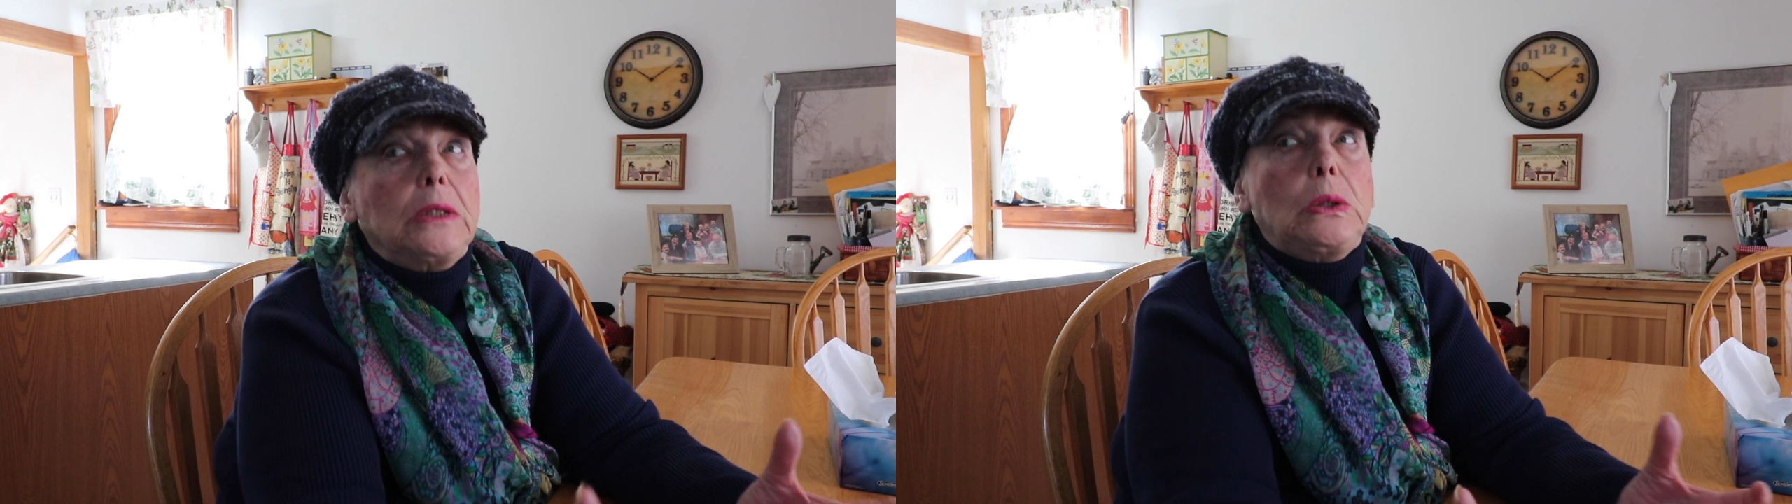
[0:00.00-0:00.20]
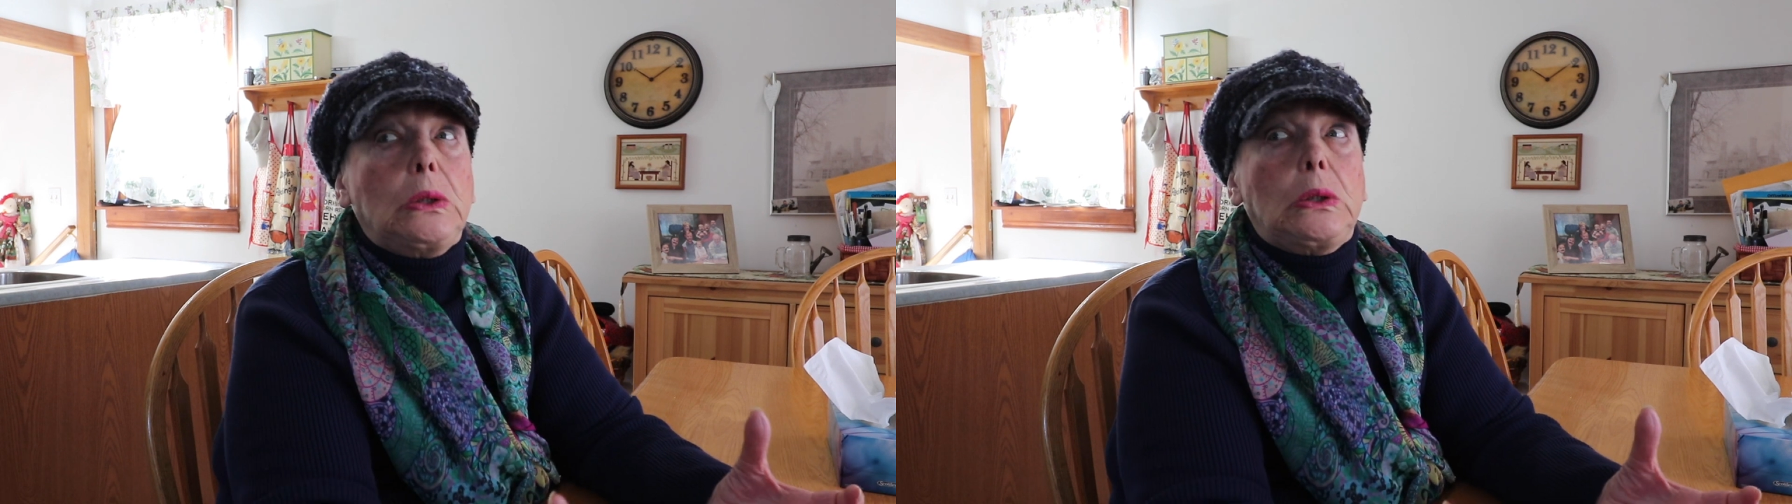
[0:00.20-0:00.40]

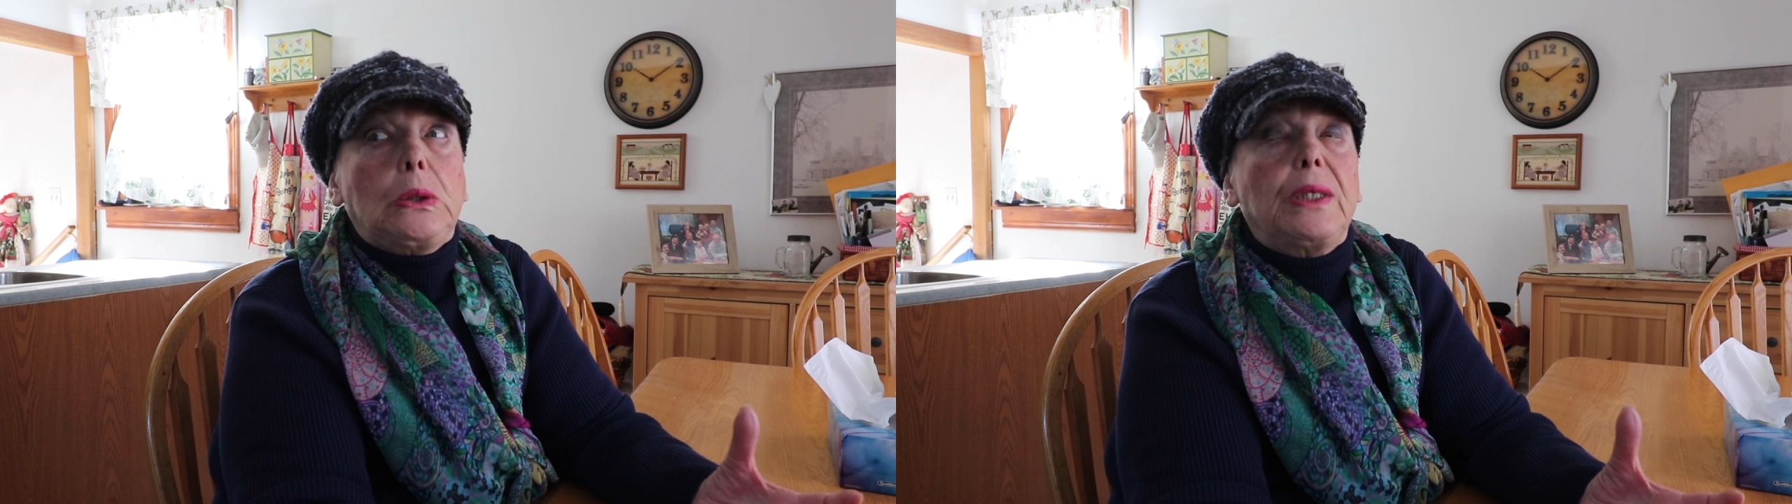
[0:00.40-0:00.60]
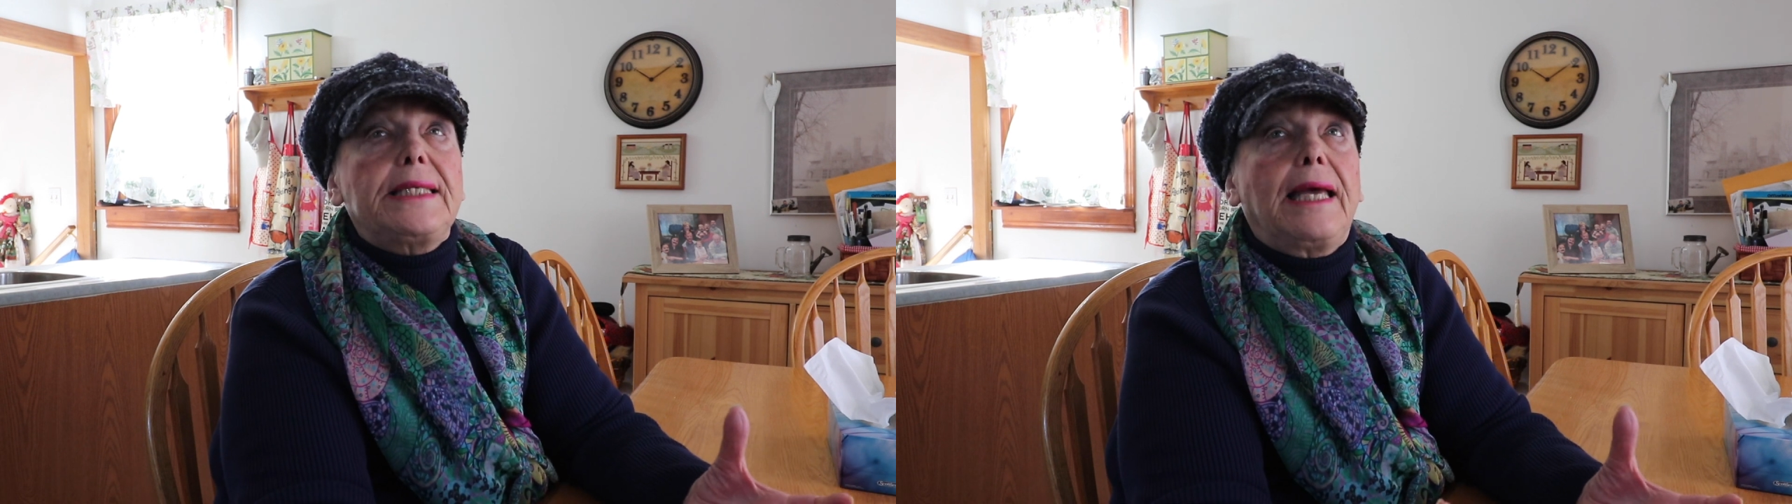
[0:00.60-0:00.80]

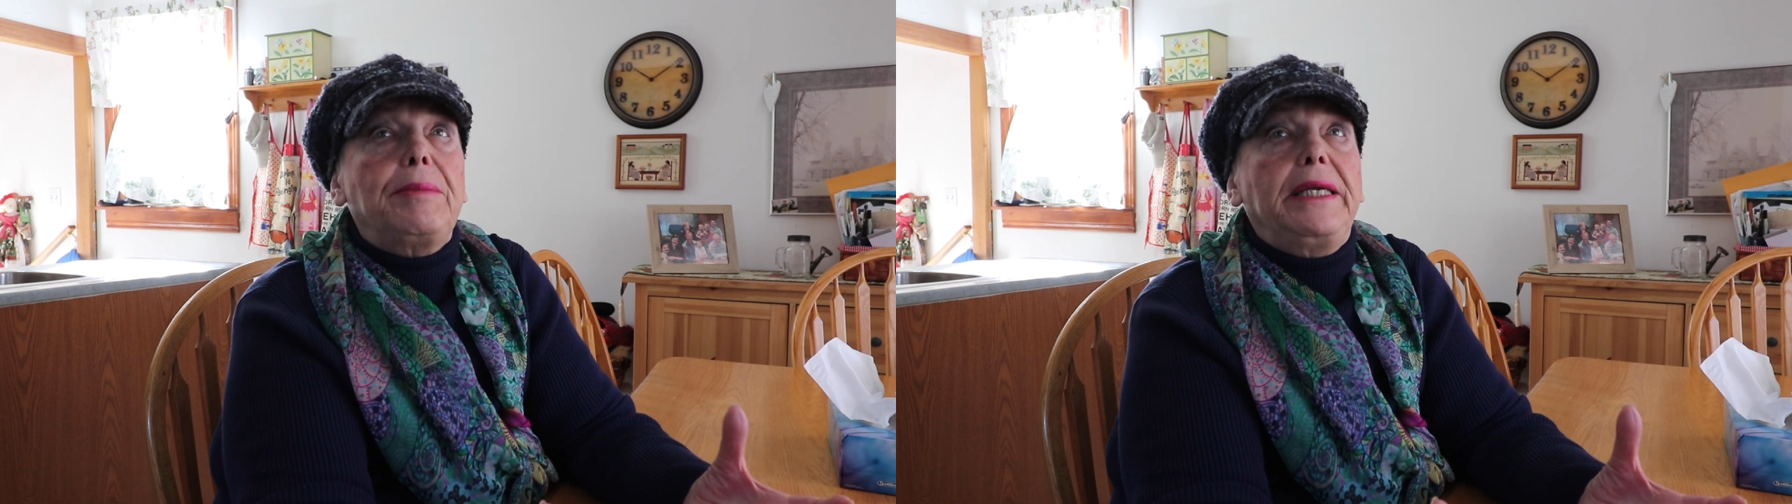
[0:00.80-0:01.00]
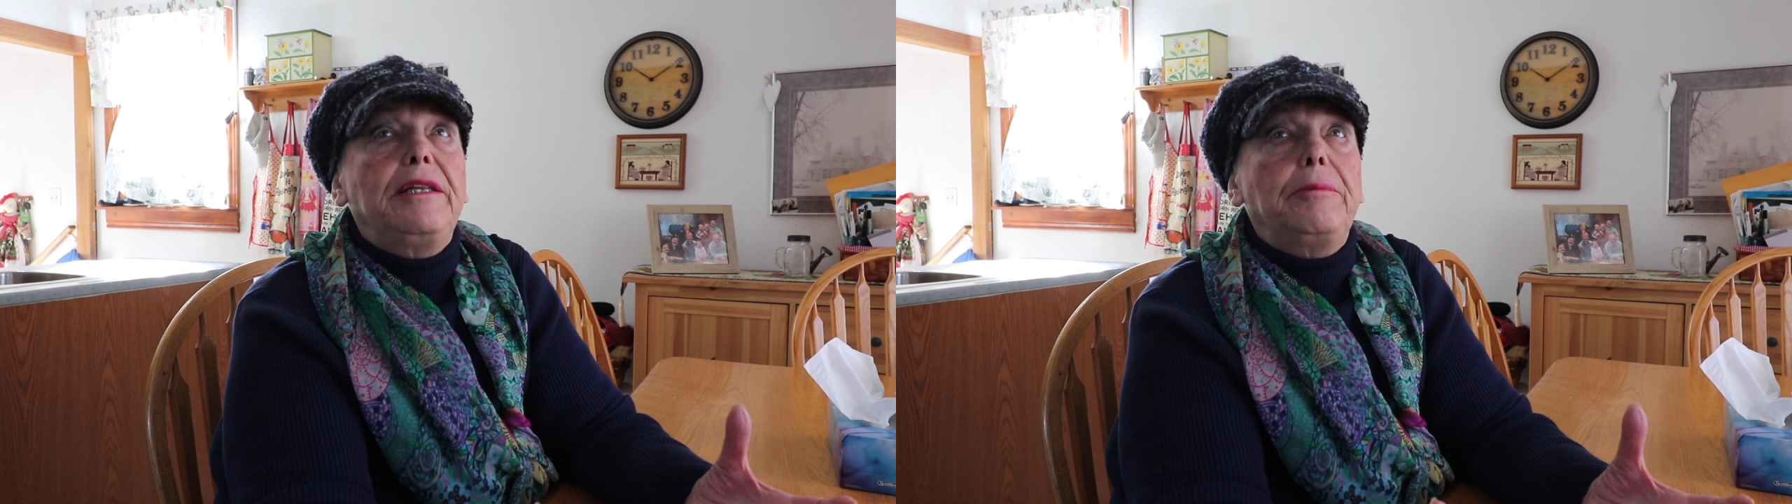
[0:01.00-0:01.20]
oh, what's
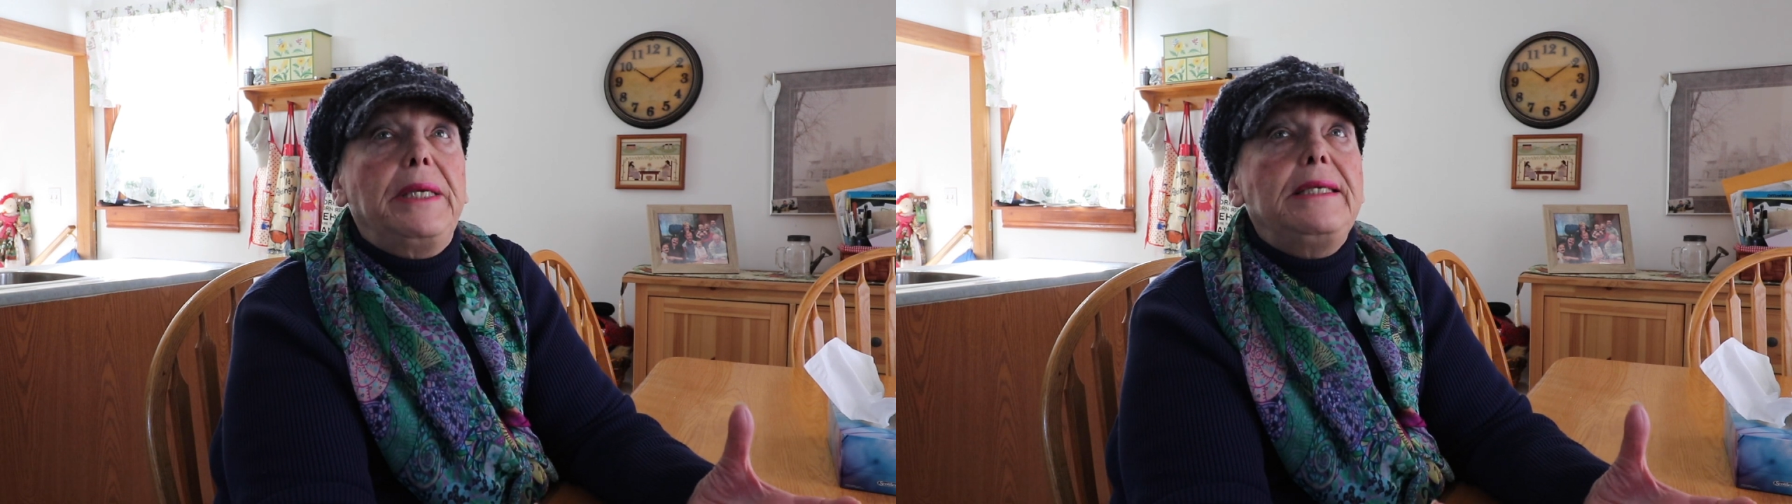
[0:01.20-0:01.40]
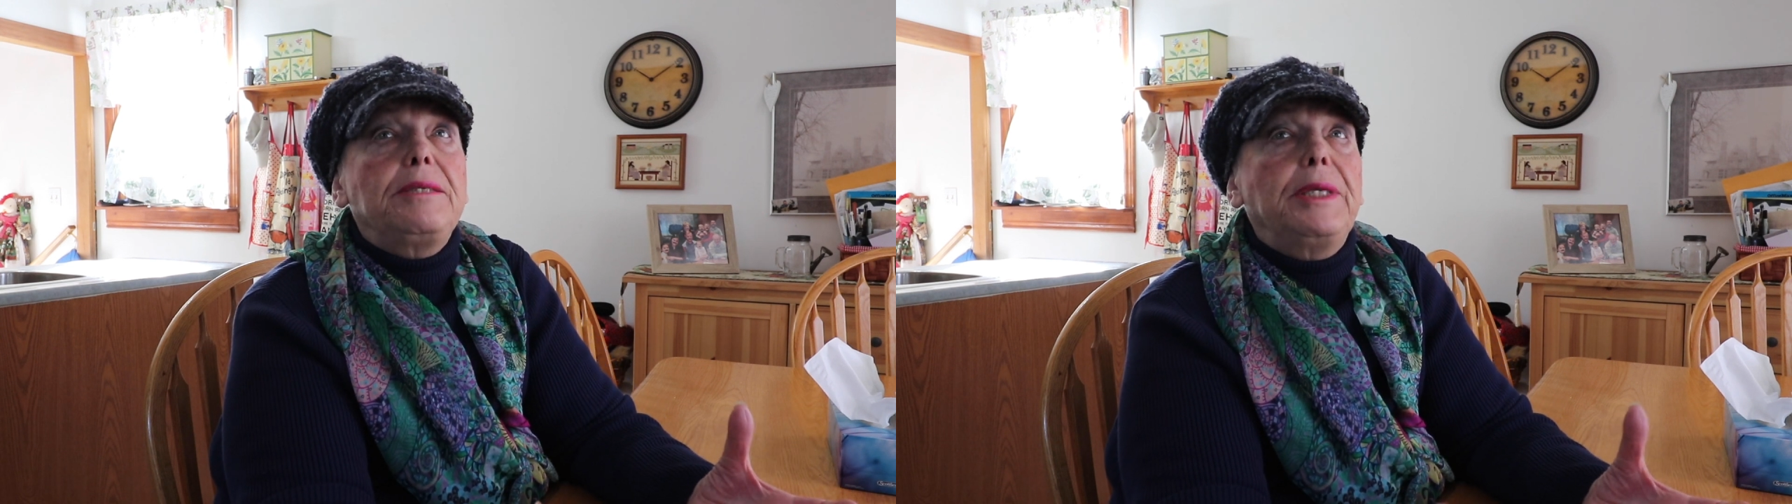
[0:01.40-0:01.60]
happening in the
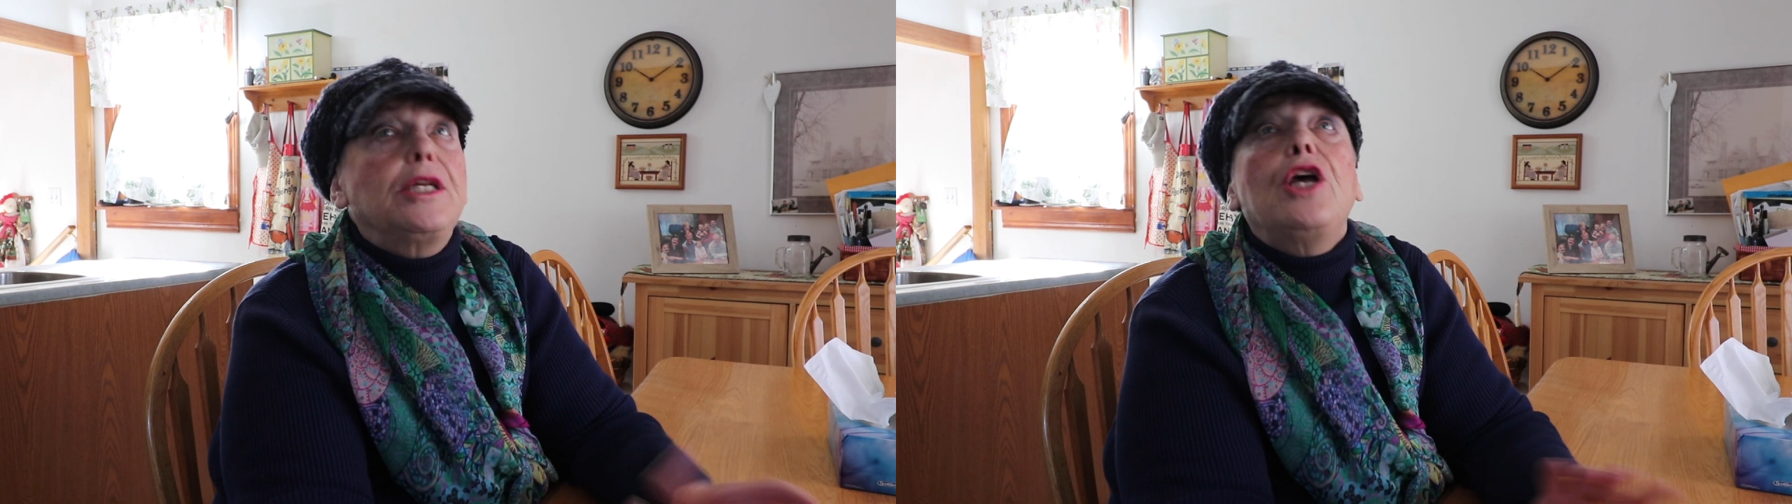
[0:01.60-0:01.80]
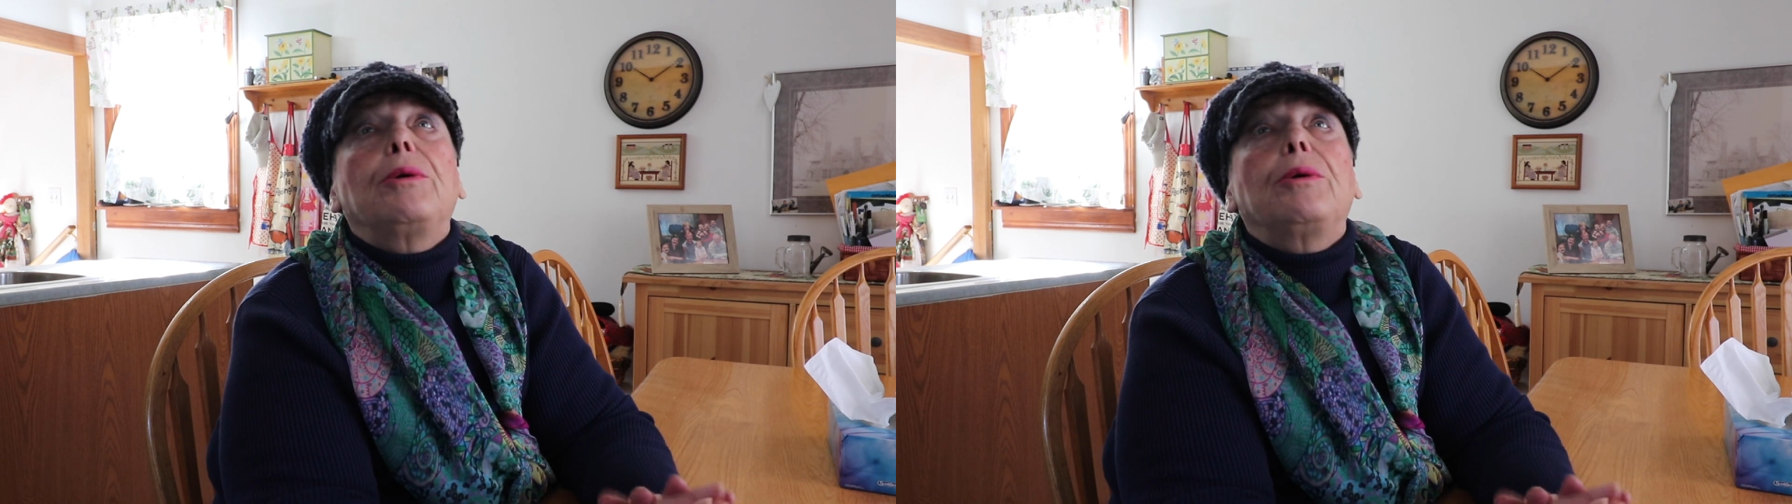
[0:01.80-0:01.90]
basement,